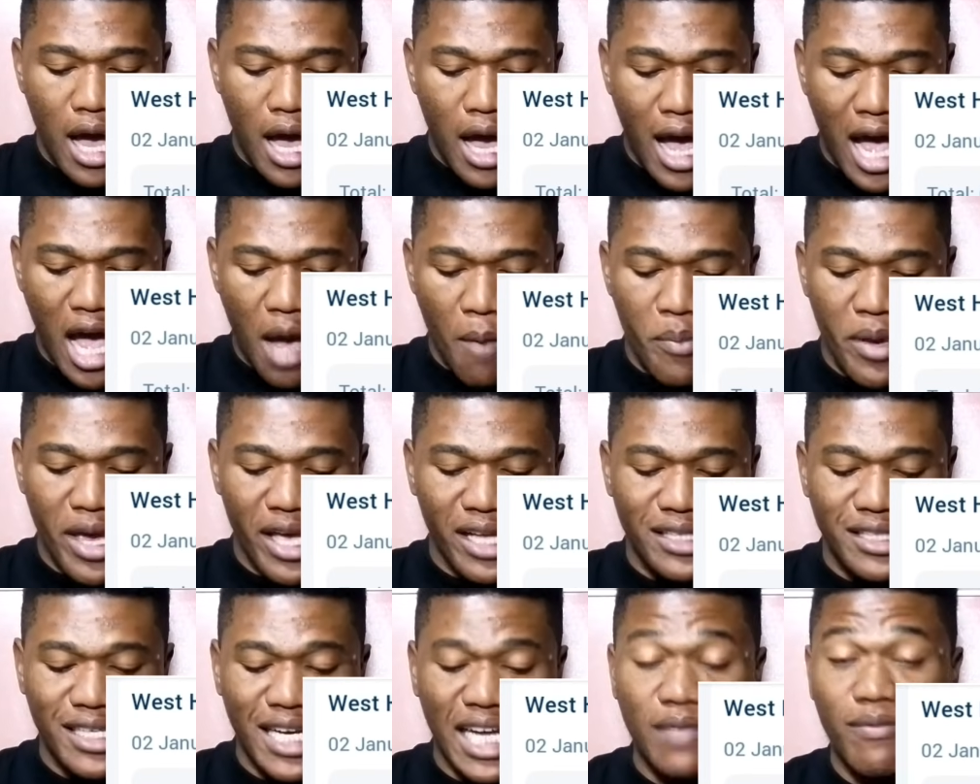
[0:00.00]

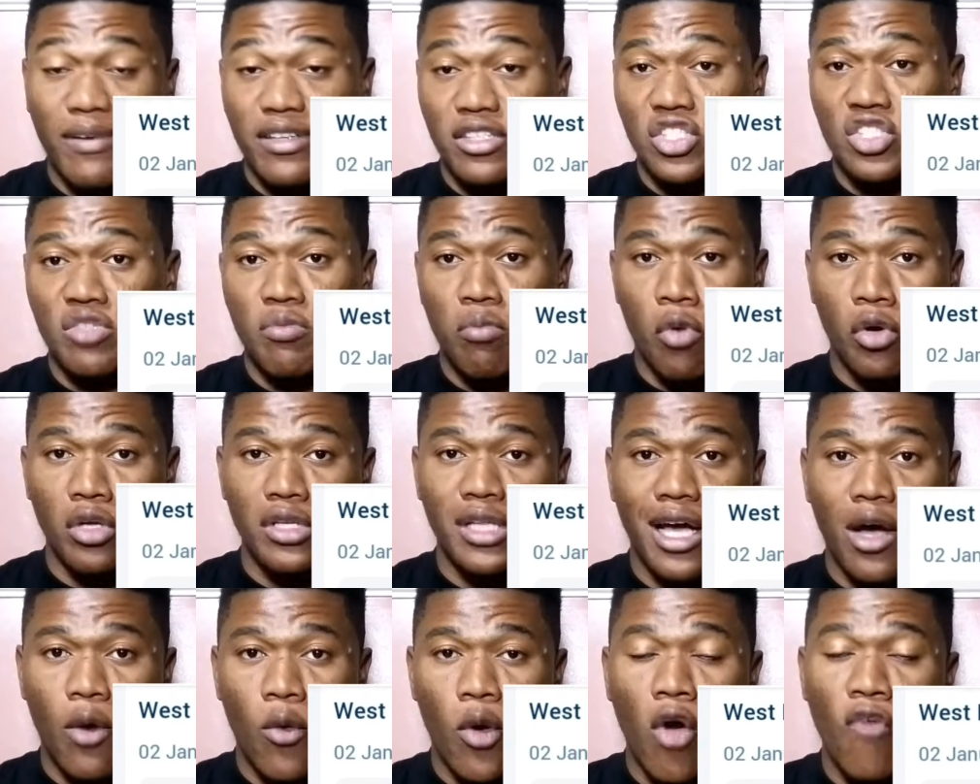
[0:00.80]
Hibernian versus
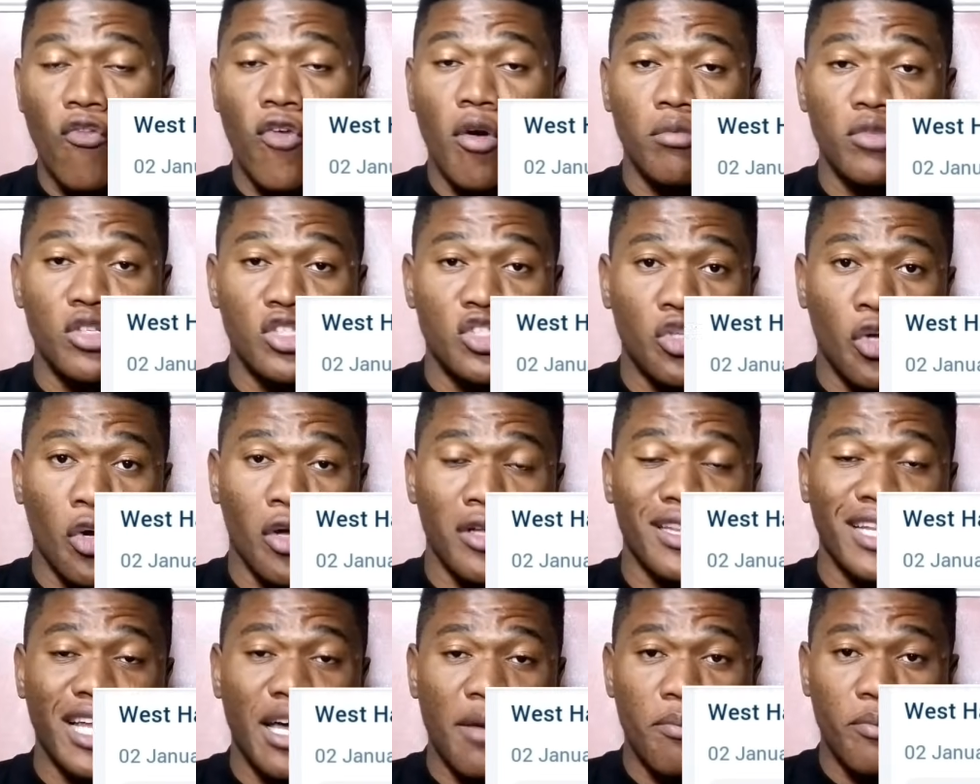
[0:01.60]
Motherwell from the
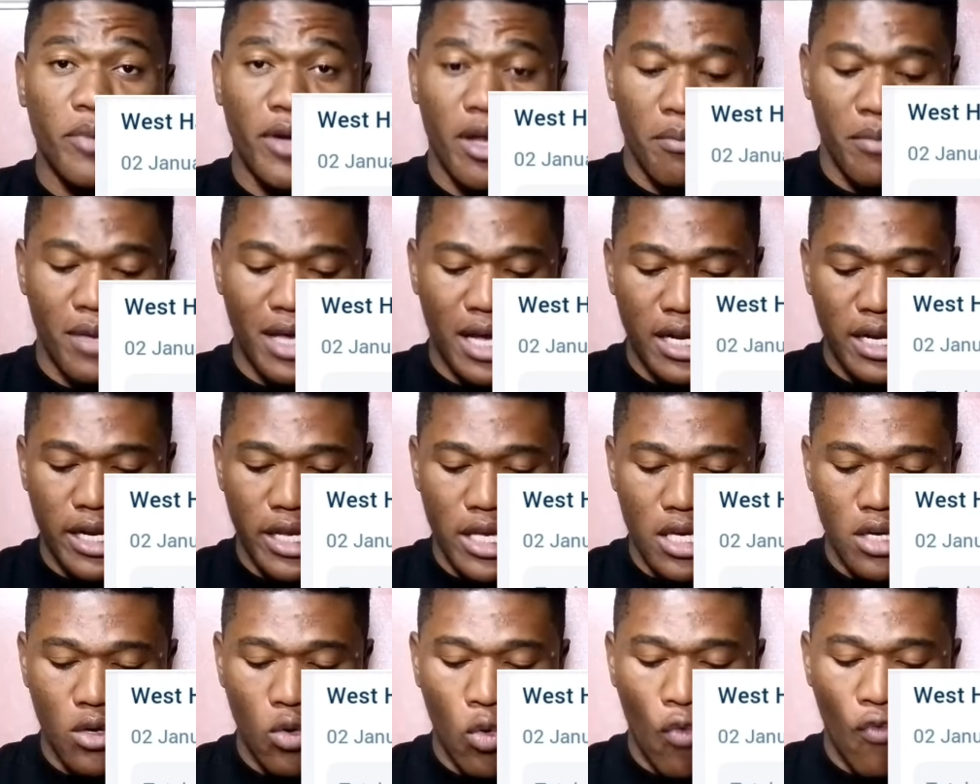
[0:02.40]
Scotland Premier
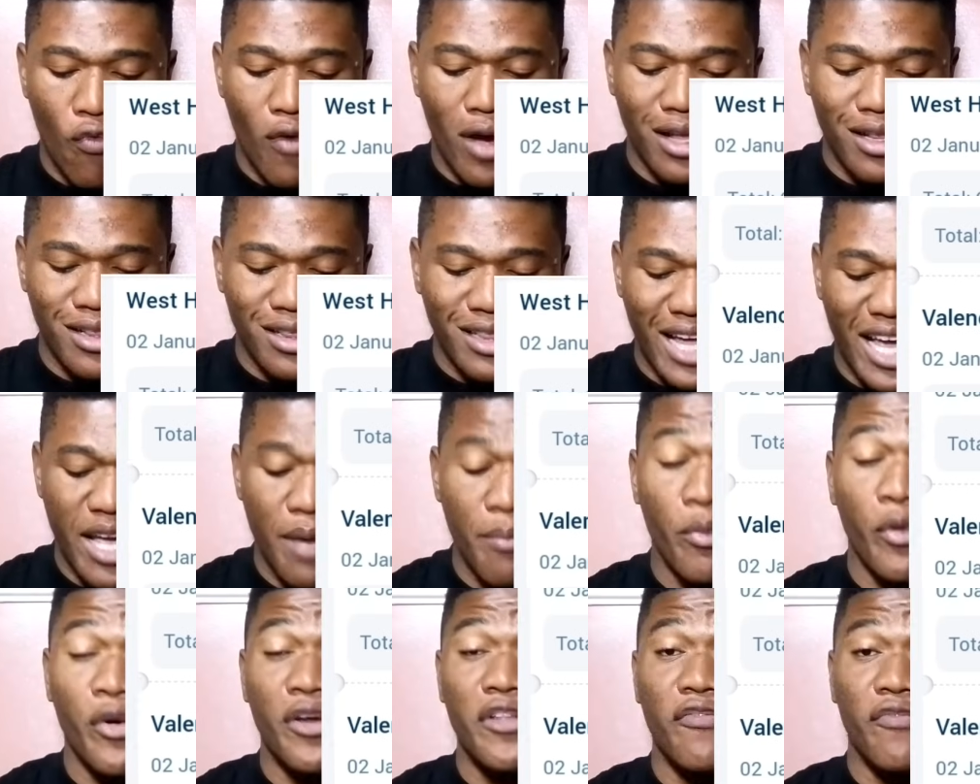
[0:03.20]
League over
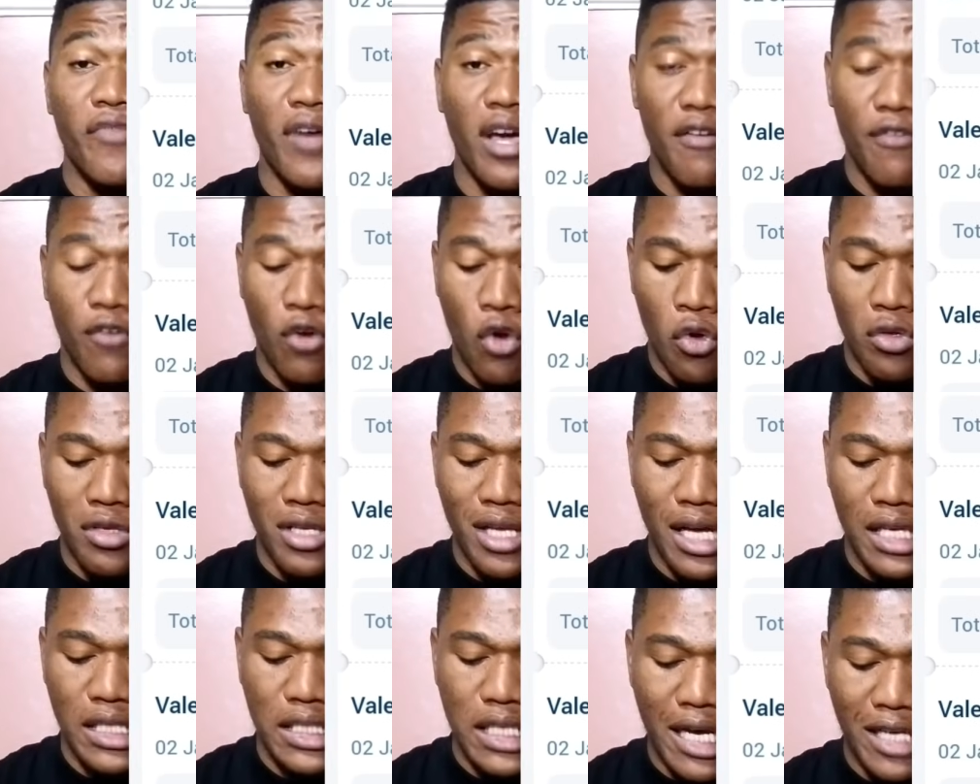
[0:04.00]
9.5
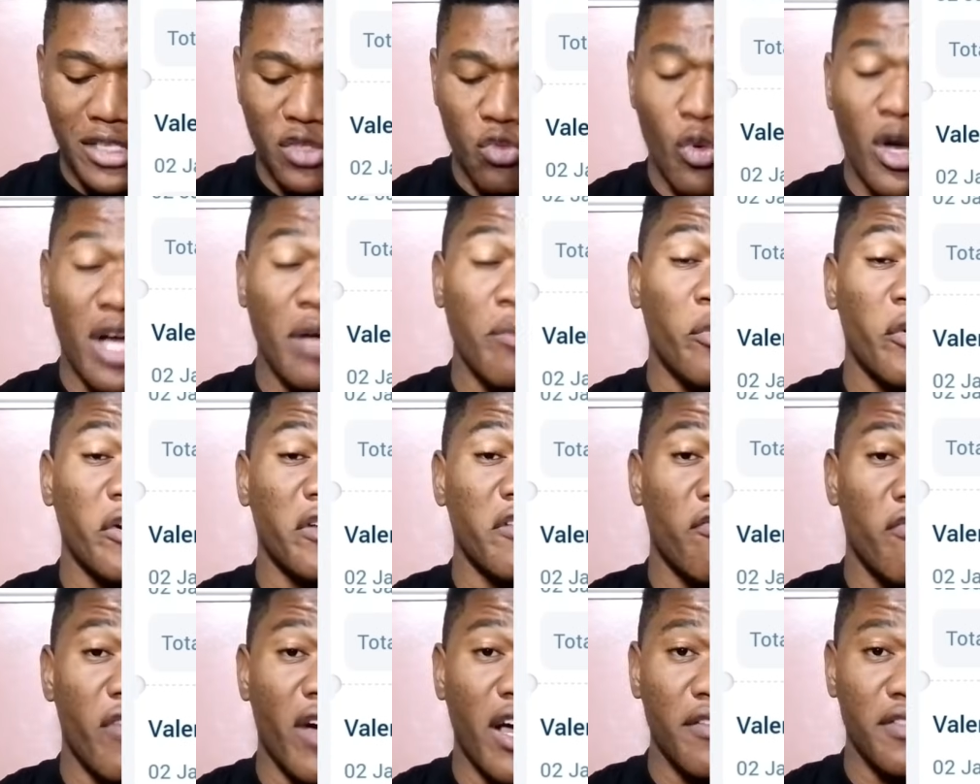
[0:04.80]
corners at
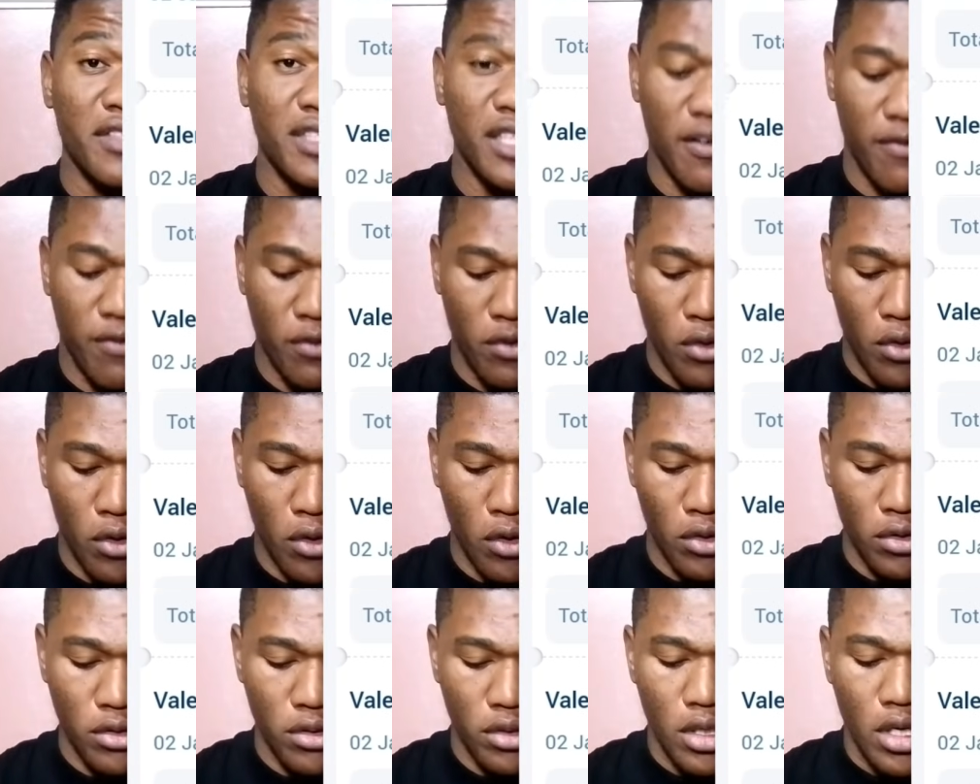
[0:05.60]
1.57
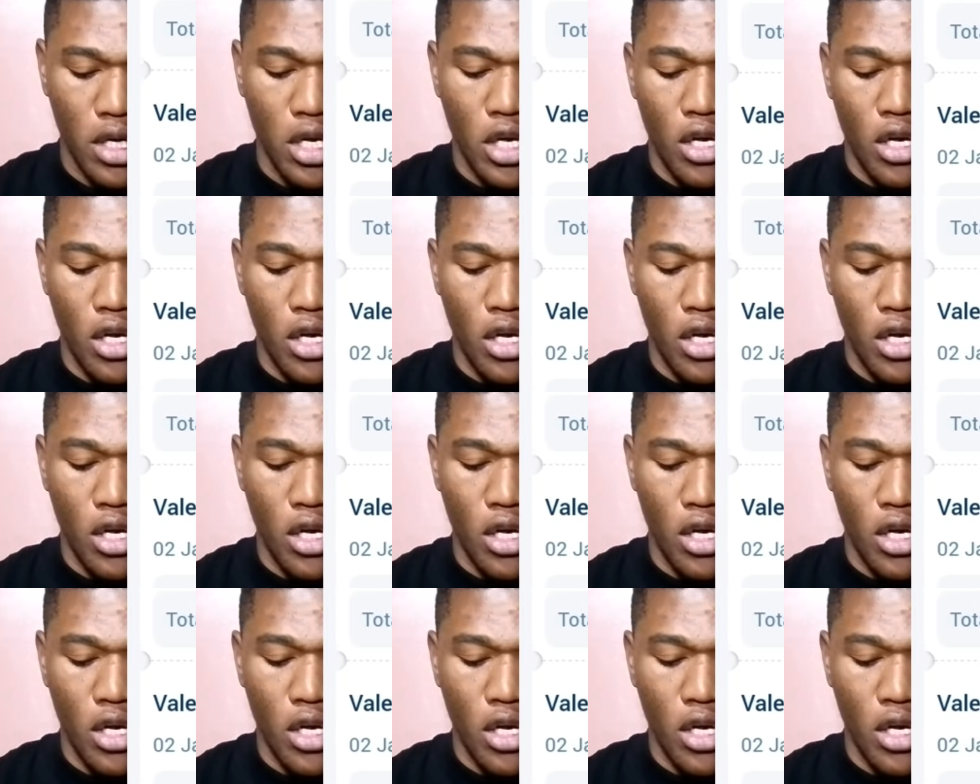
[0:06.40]
odd.